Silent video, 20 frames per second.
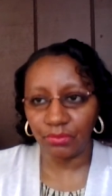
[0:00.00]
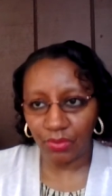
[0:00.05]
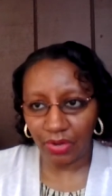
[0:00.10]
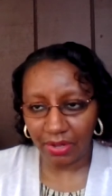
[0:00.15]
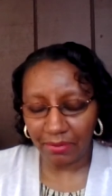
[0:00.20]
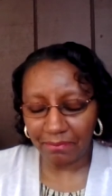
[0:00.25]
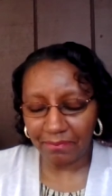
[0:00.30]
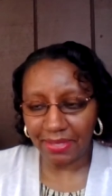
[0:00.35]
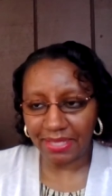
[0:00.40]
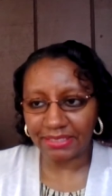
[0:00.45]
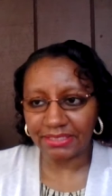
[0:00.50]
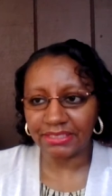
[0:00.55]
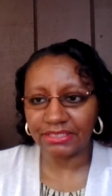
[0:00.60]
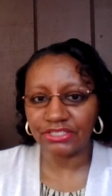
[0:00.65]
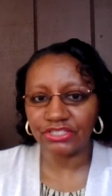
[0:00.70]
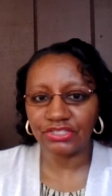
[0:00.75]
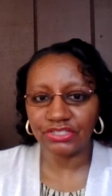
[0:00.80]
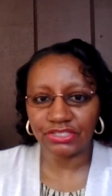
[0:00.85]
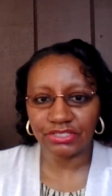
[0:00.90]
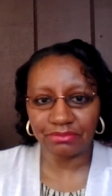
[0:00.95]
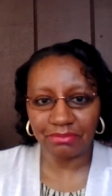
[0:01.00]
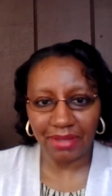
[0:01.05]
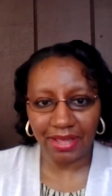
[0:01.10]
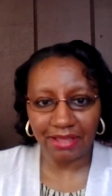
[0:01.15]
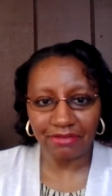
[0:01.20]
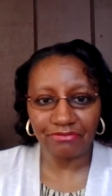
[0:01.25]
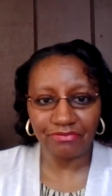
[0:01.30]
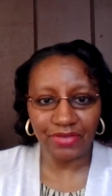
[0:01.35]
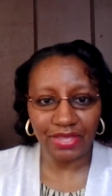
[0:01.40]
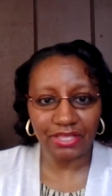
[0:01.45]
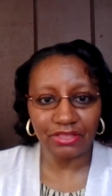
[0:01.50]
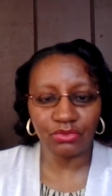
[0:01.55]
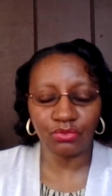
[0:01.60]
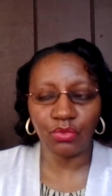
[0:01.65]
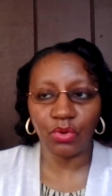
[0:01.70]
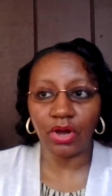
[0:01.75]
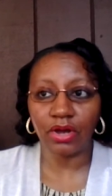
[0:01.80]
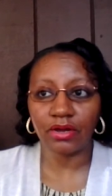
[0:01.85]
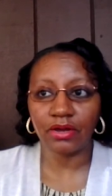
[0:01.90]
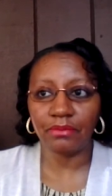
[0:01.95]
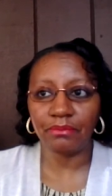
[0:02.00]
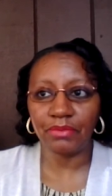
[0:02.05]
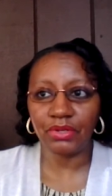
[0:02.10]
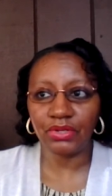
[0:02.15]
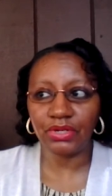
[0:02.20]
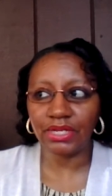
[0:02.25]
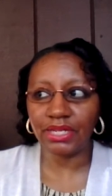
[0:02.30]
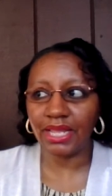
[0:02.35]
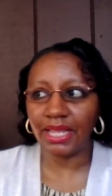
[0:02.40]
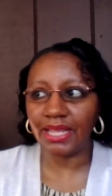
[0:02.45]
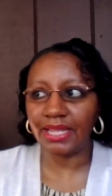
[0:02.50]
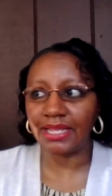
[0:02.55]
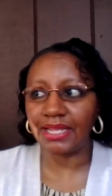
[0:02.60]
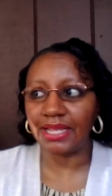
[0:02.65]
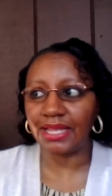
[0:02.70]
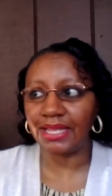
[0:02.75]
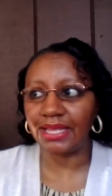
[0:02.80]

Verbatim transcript: What message does my faith walk communicate?